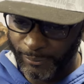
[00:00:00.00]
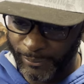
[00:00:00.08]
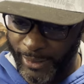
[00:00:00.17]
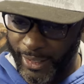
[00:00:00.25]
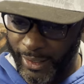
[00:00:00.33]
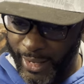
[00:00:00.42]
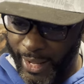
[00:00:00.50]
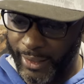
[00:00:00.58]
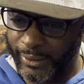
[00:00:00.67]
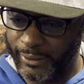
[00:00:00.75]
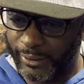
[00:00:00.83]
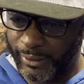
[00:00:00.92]
Nah,
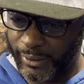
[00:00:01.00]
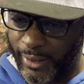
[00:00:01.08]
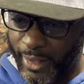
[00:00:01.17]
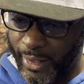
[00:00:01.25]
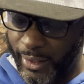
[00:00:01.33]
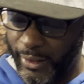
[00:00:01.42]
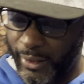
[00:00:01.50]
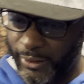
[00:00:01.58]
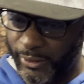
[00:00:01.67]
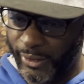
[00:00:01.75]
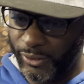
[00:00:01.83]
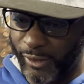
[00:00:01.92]
Alex,
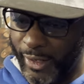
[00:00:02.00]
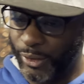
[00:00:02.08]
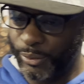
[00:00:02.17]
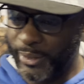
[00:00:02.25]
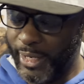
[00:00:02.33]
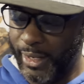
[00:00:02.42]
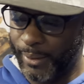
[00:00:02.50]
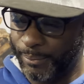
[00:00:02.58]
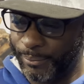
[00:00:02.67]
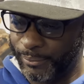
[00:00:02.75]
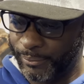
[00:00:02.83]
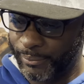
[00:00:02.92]
it's right on time.
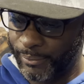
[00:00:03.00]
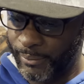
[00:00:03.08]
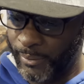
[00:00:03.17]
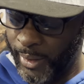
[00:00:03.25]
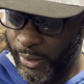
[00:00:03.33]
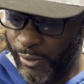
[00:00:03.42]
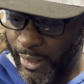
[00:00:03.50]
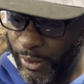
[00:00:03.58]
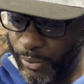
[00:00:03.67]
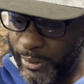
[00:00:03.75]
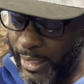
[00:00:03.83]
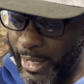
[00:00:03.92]
It's right
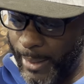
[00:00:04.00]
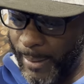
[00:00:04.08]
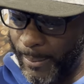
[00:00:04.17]
on time.